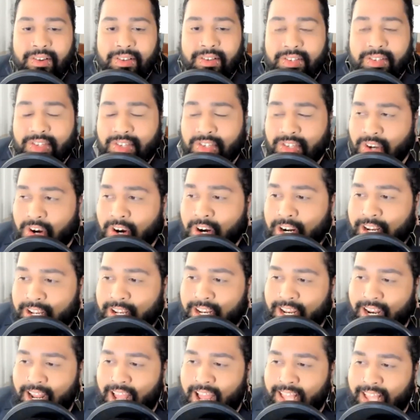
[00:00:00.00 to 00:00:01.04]
started
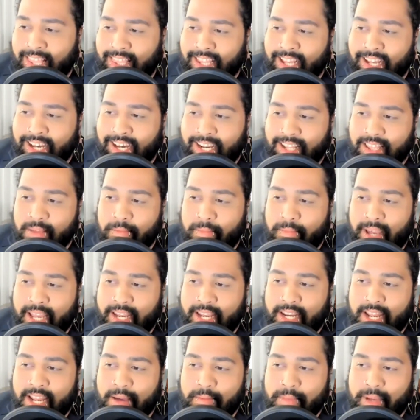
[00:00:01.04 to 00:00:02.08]
it at the height of the
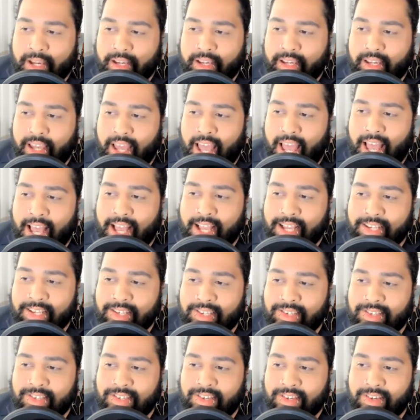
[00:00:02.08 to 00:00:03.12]
pandemic
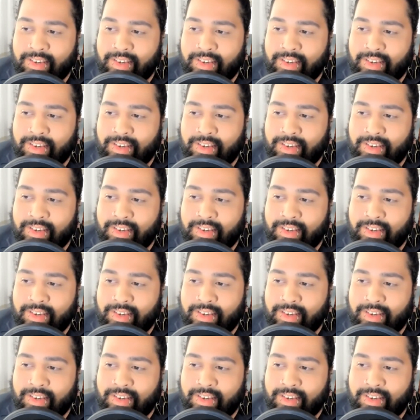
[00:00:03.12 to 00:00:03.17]
as